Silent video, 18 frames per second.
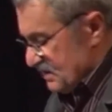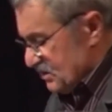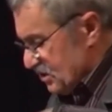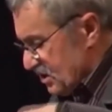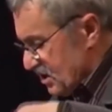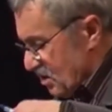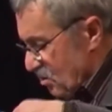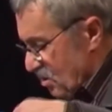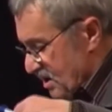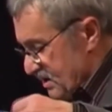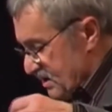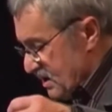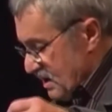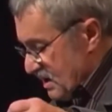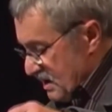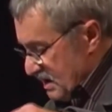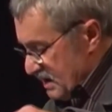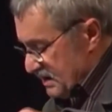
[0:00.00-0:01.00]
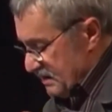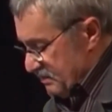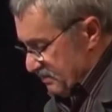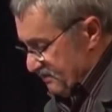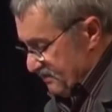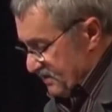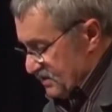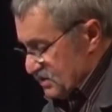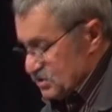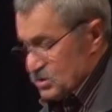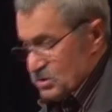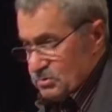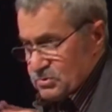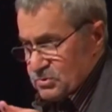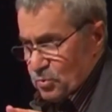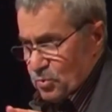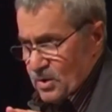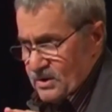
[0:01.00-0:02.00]
and you can go on a number of others. There
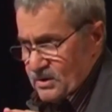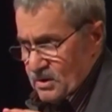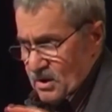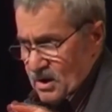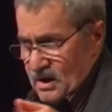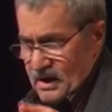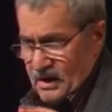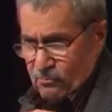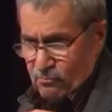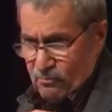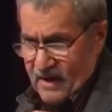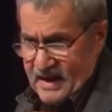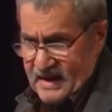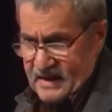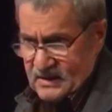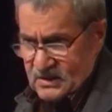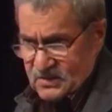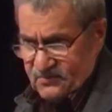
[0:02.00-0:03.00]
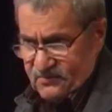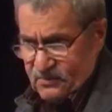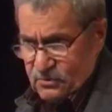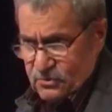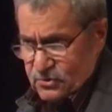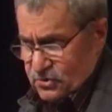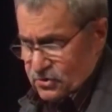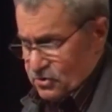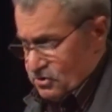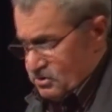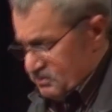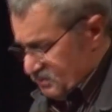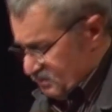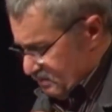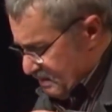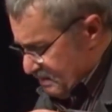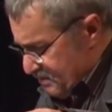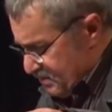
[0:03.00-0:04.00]
was the one in Reagan's first term,
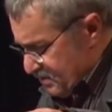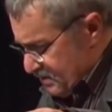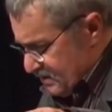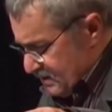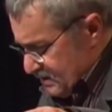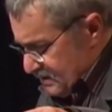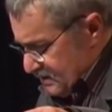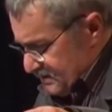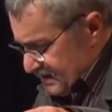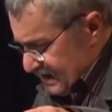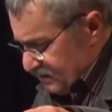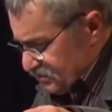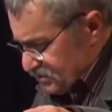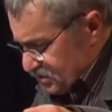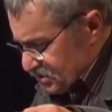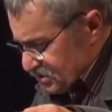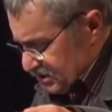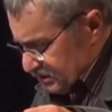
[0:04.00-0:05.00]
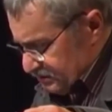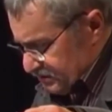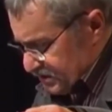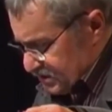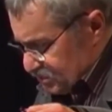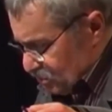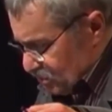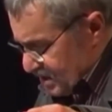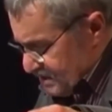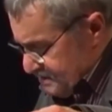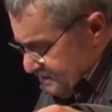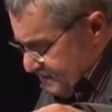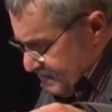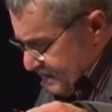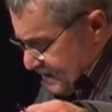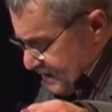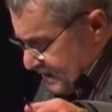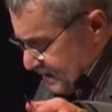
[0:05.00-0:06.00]
remember? That was a serious one.
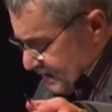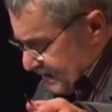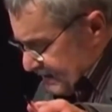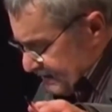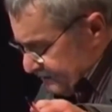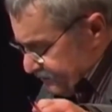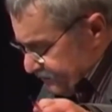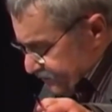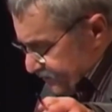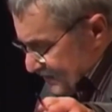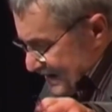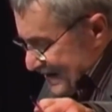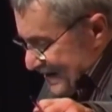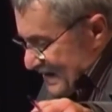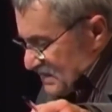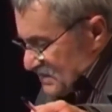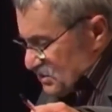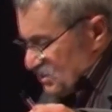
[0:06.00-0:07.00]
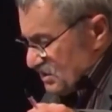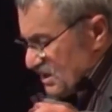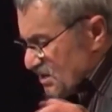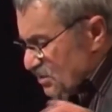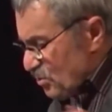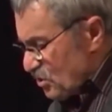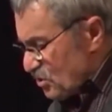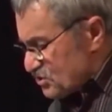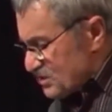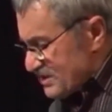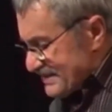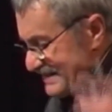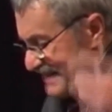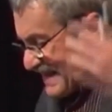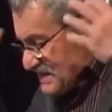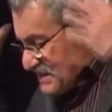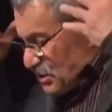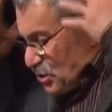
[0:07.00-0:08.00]
So in other words,
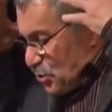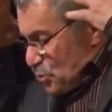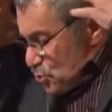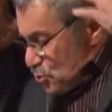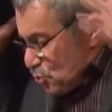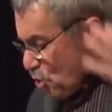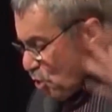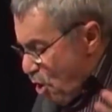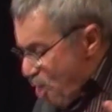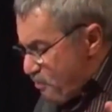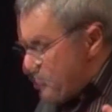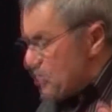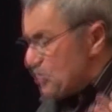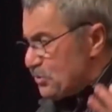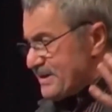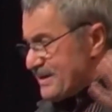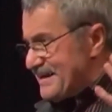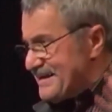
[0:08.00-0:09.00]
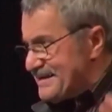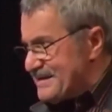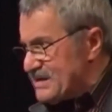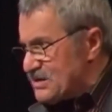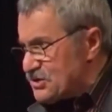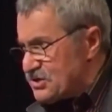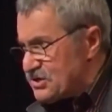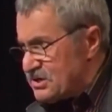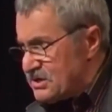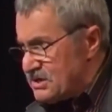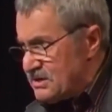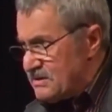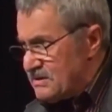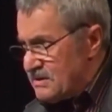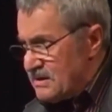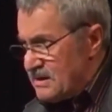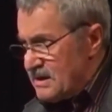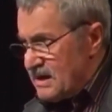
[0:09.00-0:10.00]
that's the normal condition
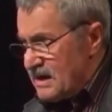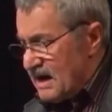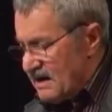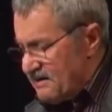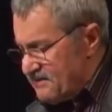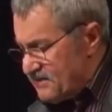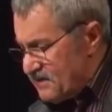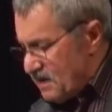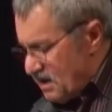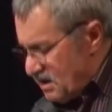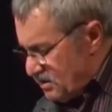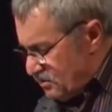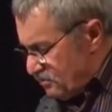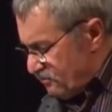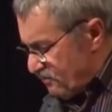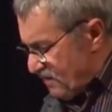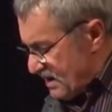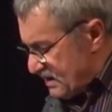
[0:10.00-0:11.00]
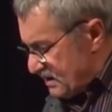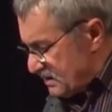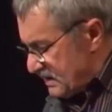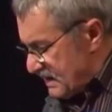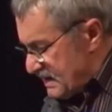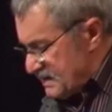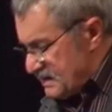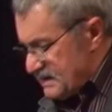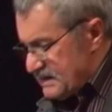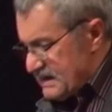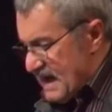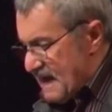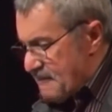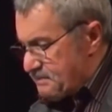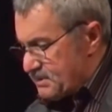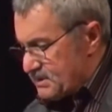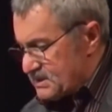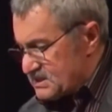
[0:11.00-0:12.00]
of an unregulated
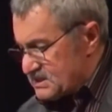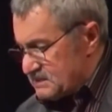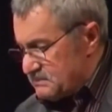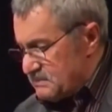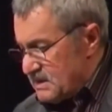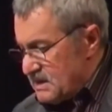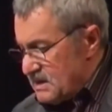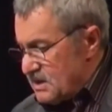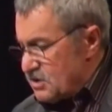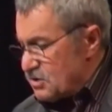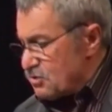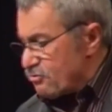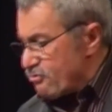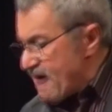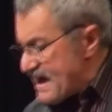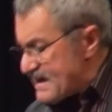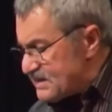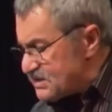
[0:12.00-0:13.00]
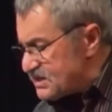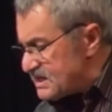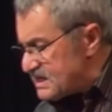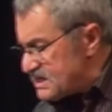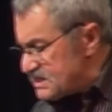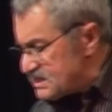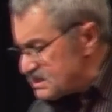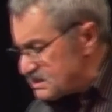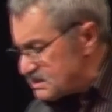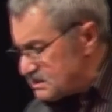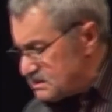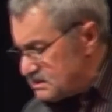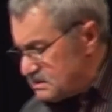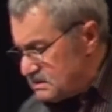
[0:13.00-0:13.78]
capitalism. Crises,